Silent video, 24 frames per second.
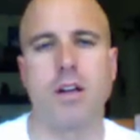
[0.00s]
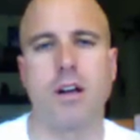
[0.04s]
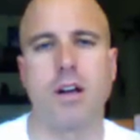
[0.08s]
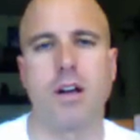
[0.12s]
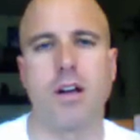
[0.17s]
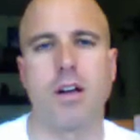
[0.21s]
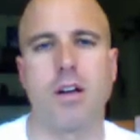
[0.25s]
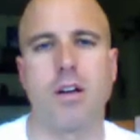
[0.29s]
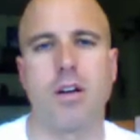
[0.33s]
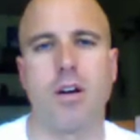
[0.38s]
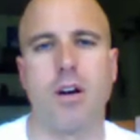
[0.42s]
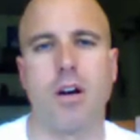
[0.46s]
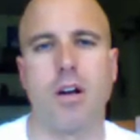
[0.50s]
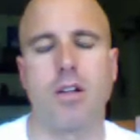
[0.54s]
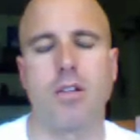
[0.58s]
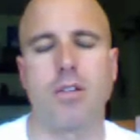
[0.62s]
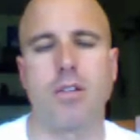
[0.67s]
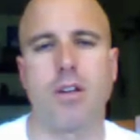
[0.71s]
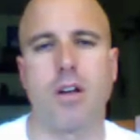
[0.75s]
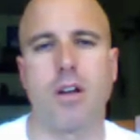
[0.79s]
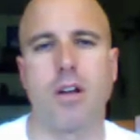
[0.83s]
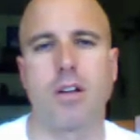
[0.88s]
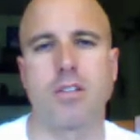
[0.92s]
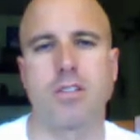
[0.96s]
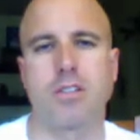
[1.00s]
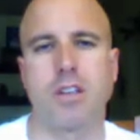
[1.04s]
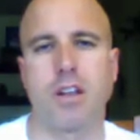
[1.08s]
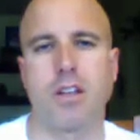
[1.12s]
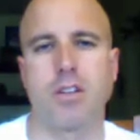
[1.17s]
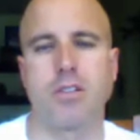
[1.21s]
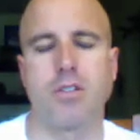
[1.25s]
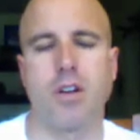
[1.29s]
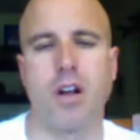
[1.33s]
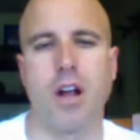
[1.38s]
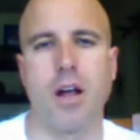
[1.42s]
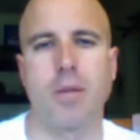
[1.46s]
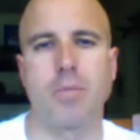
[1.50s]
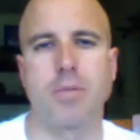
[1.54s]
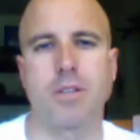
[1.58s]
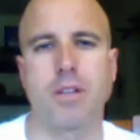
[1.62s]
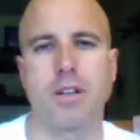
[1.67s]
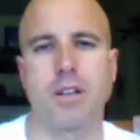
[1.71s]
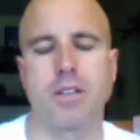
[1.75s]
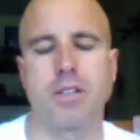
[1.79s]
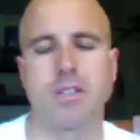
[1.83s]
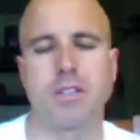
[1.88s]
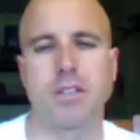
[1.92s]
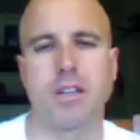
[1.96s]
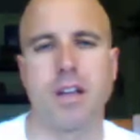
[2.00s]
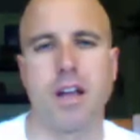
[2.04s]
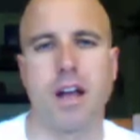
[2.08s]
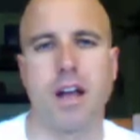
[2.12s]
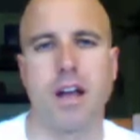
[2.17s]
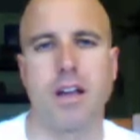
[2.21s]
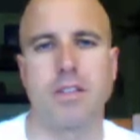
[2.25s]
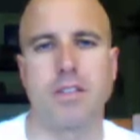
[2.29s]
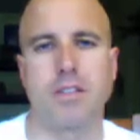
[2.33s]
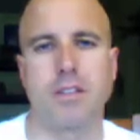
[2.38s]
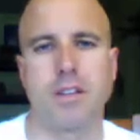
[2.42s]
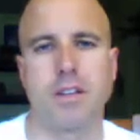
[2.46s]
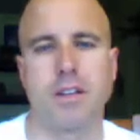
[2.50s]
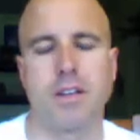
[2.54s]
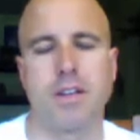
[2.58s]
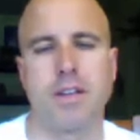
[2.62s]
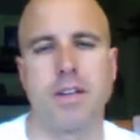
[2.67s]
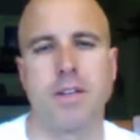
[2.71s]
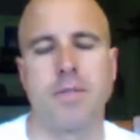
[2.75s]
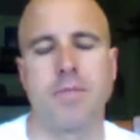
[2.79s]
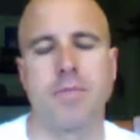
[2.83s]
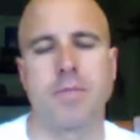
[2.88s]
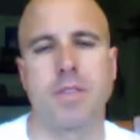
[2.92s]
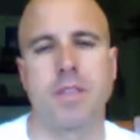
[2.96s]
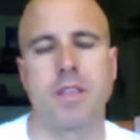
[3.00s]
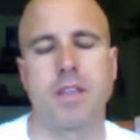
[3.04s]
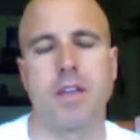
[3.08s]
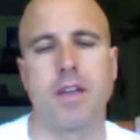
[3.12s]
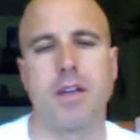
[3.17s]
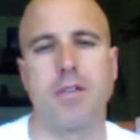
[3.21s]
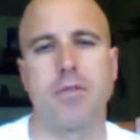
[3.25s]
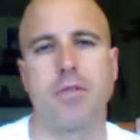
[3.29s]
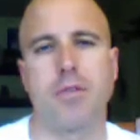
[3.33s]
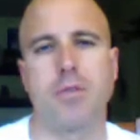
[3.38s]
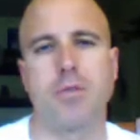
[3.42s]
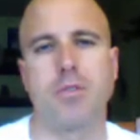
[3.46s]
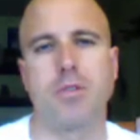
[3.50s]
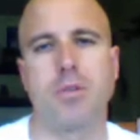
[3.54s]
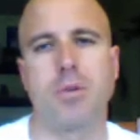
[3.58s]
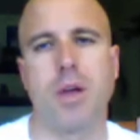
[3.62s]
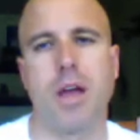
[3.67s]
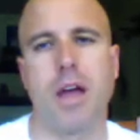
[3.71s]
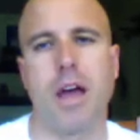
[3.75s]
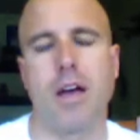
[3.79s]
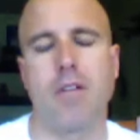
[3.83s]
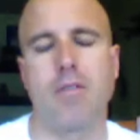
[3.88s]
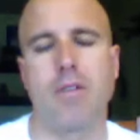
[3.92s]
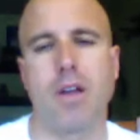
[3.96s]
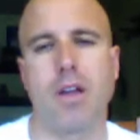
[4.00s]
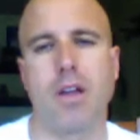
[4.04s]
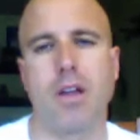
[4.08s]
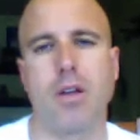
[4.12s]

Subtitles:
on a set of drops and STIs. If you do have